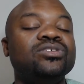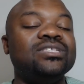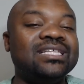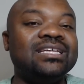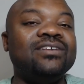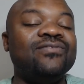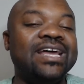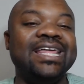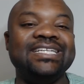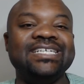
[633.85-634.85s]
solidify
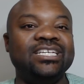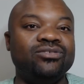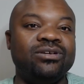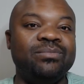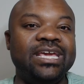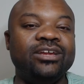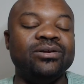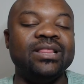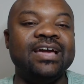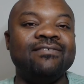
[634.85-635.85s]
that change you want to make in your
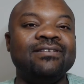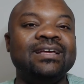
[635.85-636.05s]
life.